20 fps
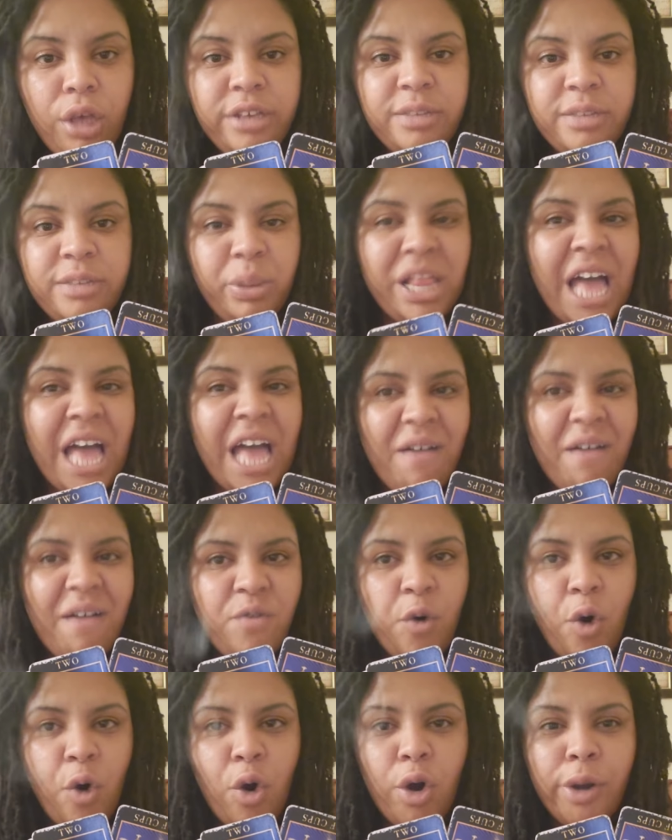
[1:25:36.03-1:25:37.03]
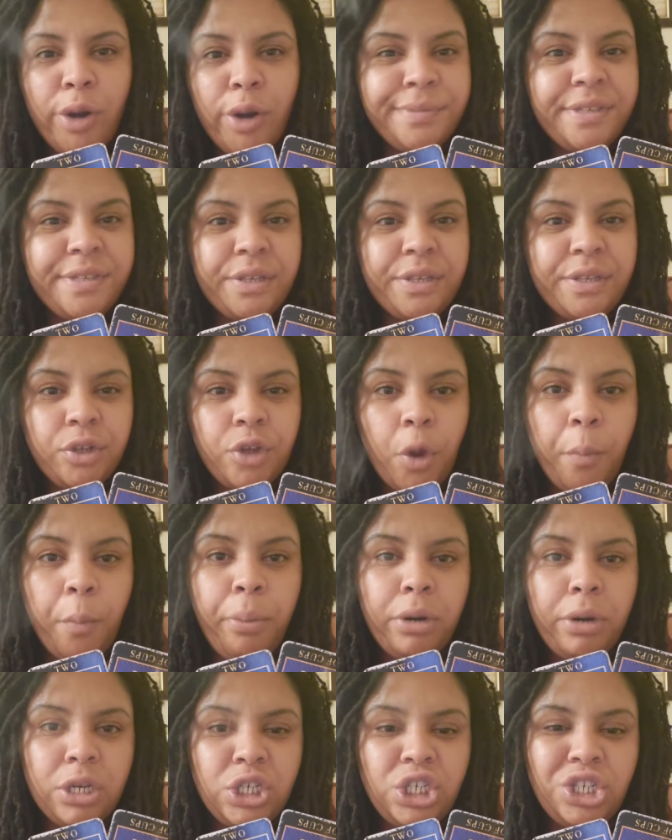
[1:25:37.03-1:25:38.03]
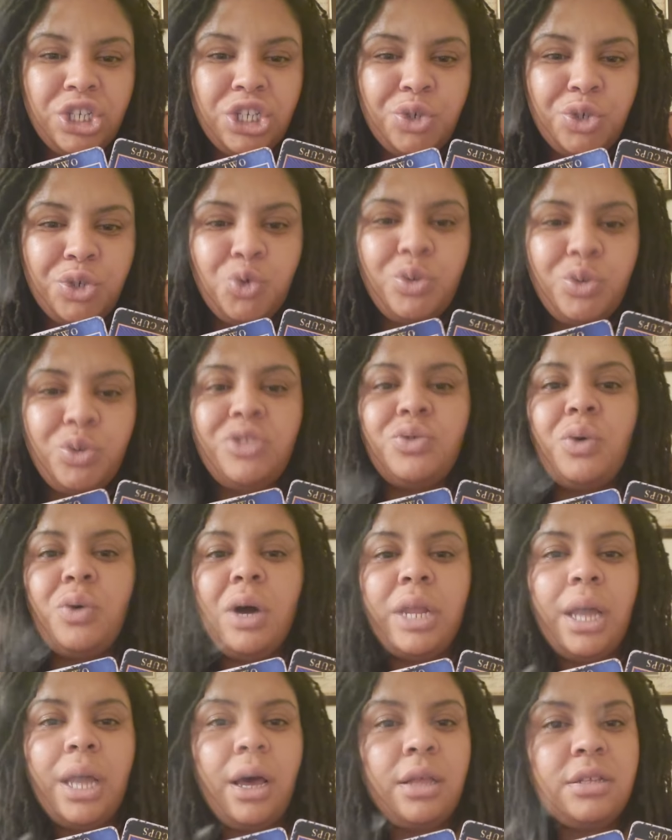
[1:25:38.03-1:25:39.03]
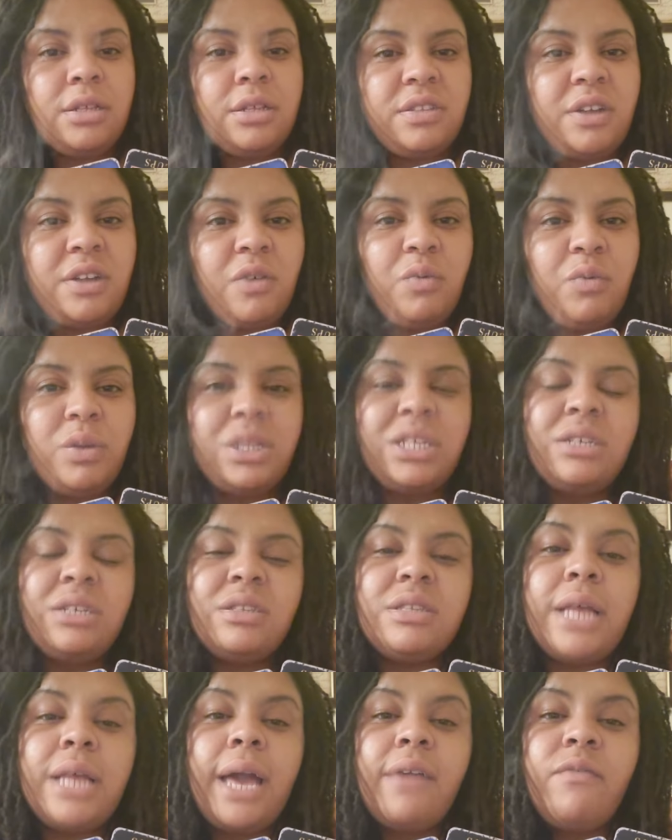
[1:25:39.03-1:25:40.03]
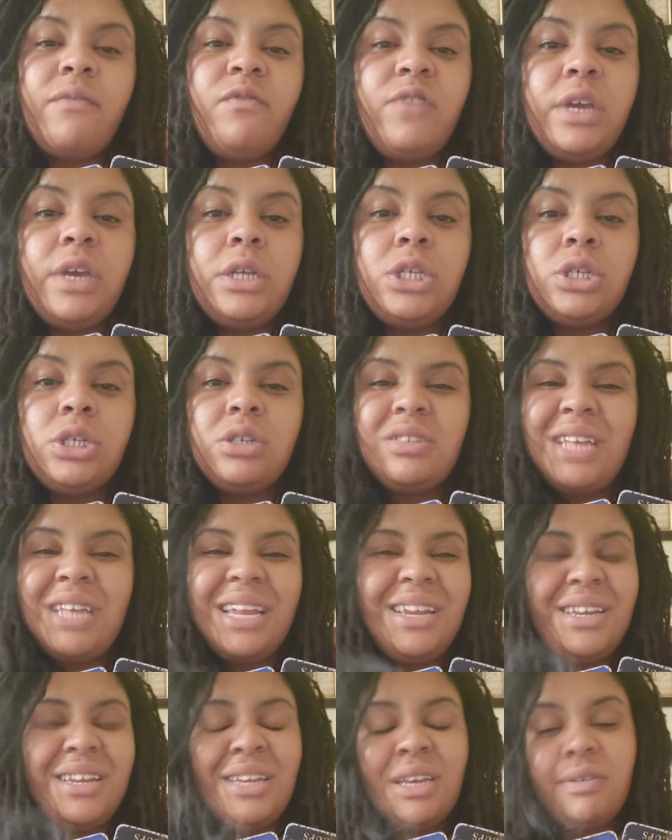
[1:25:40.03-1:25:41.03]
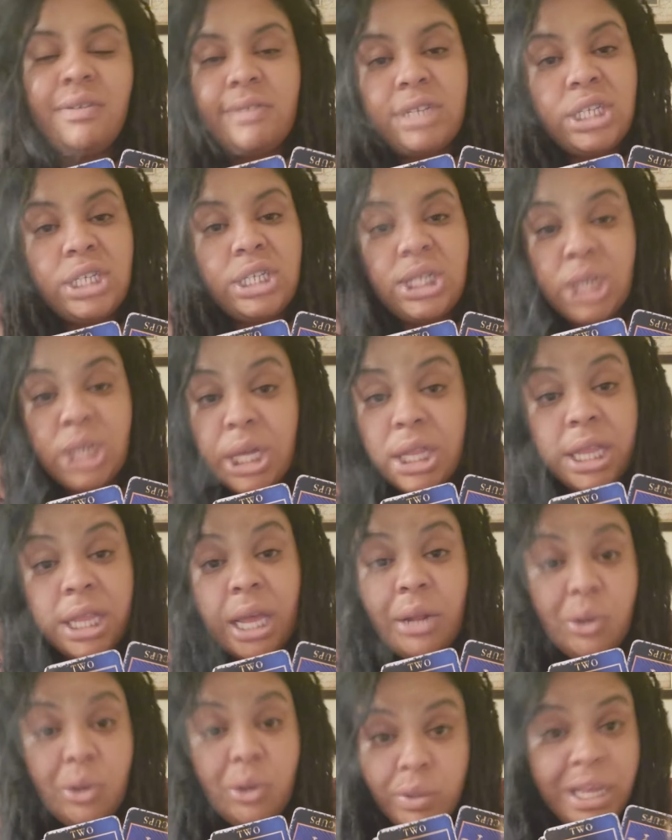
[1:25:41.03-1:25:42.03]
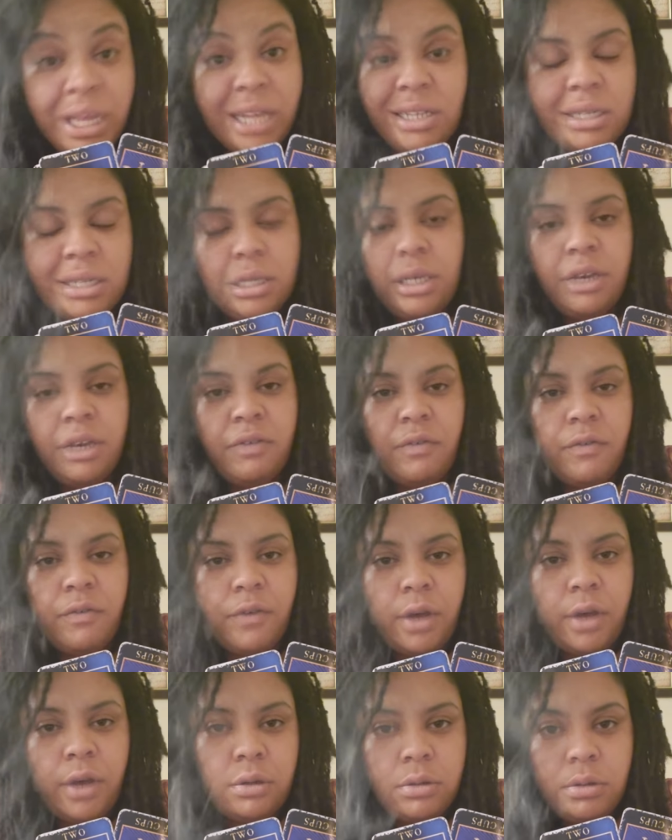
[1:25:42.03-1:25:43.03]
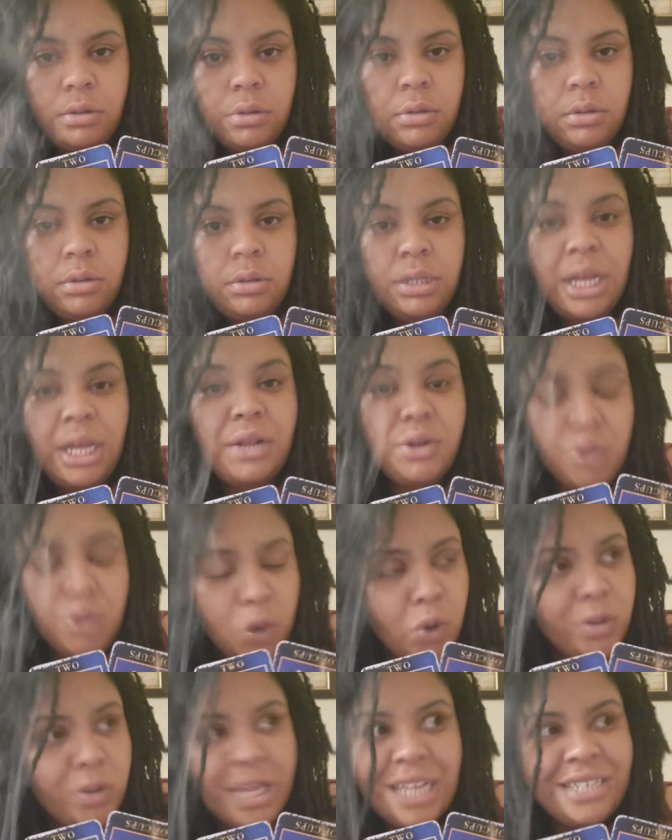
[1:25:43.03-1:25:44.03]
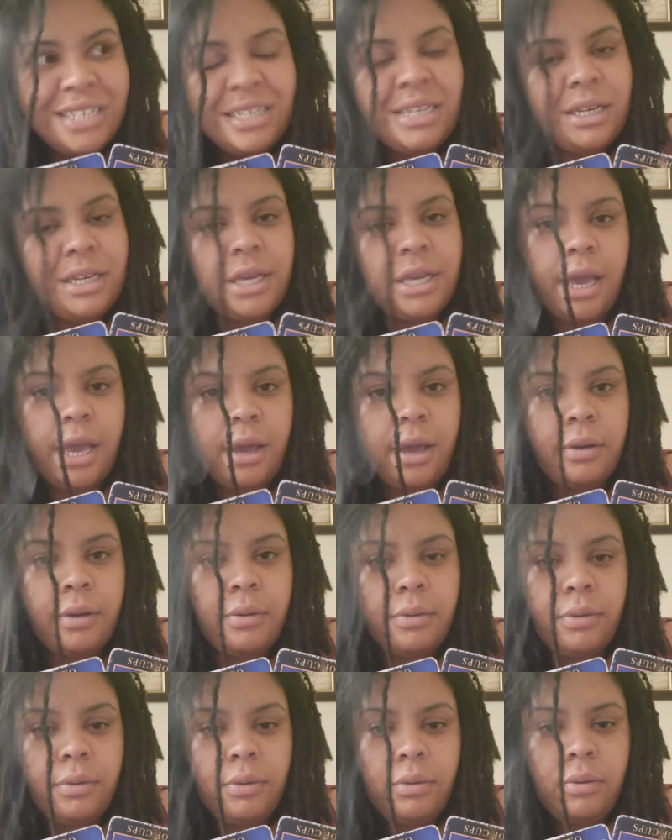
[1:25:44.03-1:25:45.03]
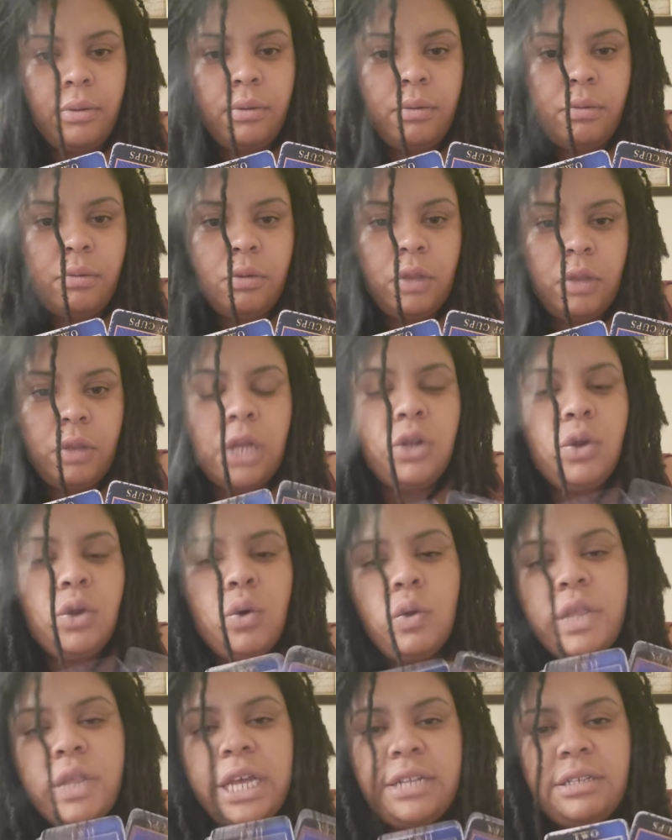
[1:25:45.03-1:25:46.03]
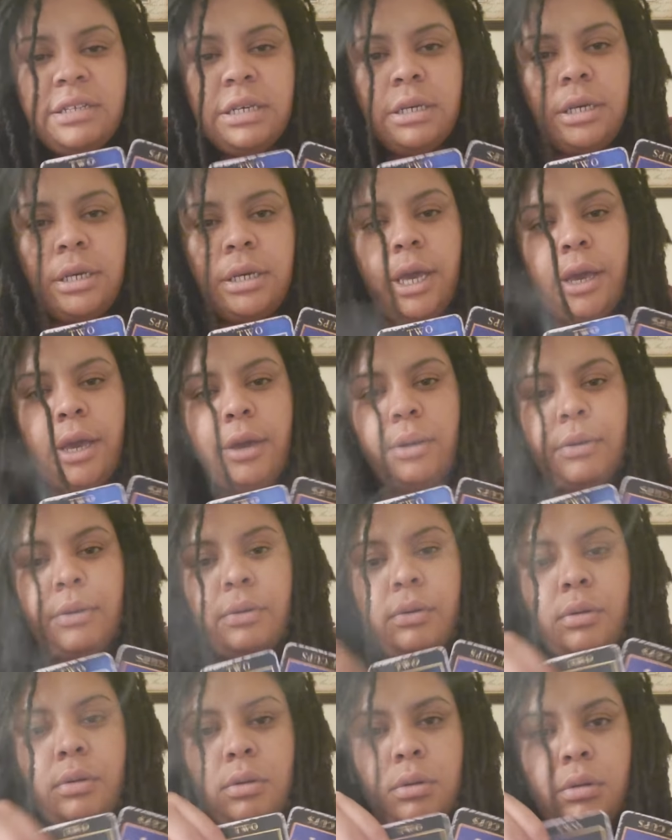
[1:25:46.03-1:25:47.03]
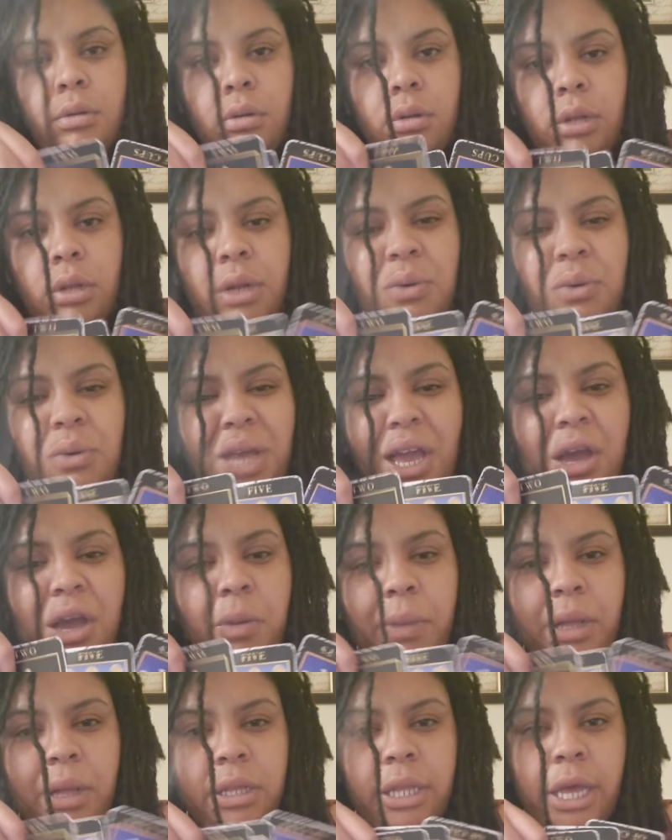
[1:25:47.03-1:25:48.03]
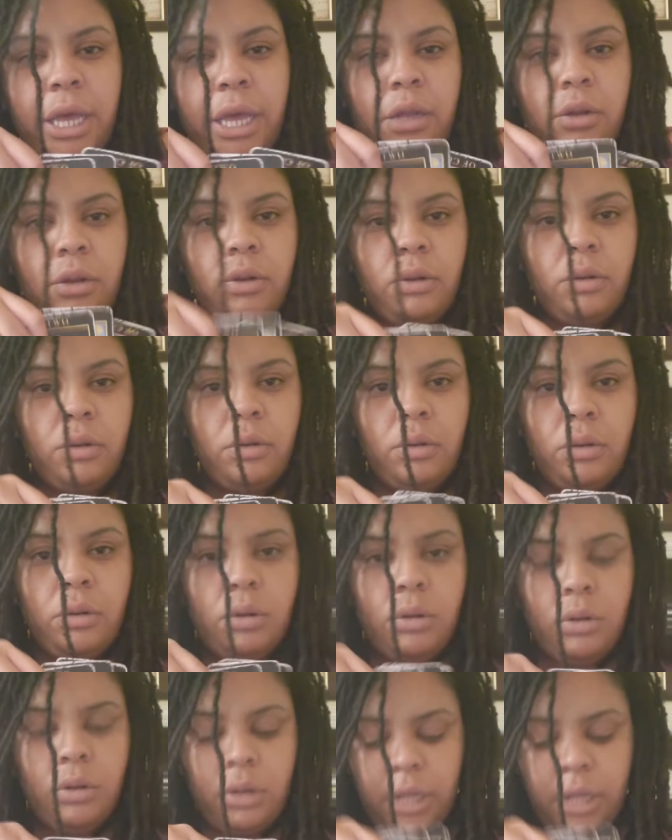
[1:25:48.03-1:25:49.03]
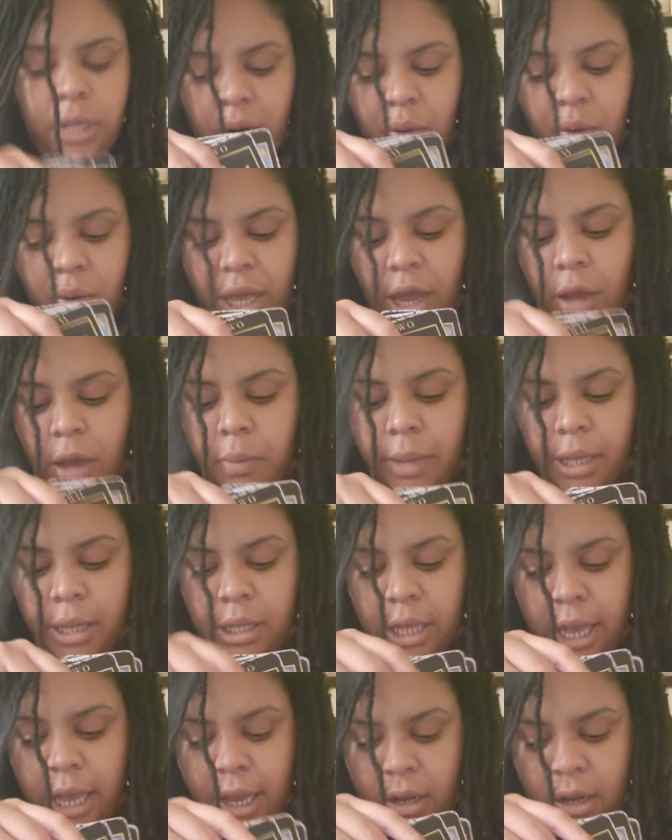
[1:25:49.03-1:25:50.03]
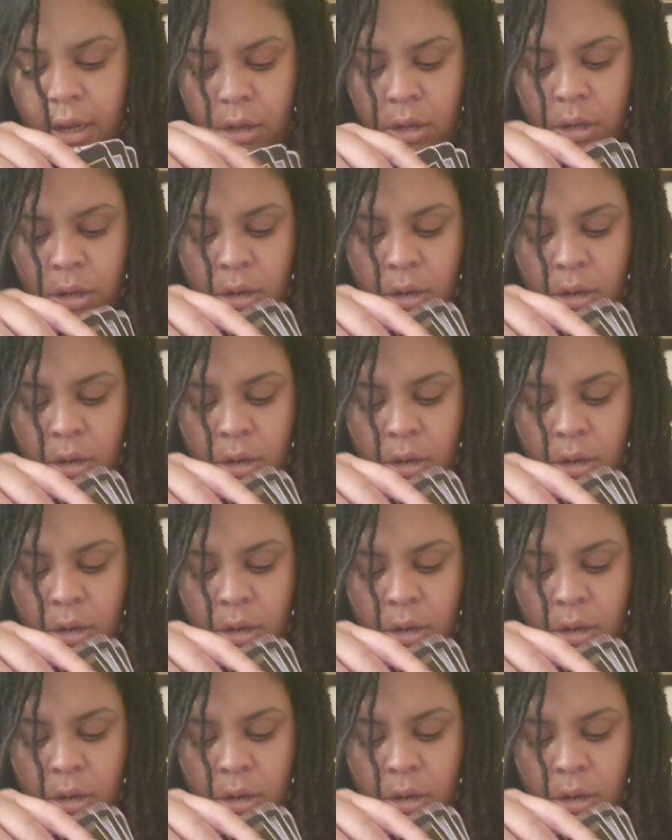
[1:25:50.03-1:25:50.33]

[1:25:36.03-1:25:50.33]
platforms, and, you know, push you and do all that other stuff with these like features. They didn't give a shit. They knew they didn't give a fuck. They knew they didn't care. They knew they didn't care. They don't care about that. They don't care about that.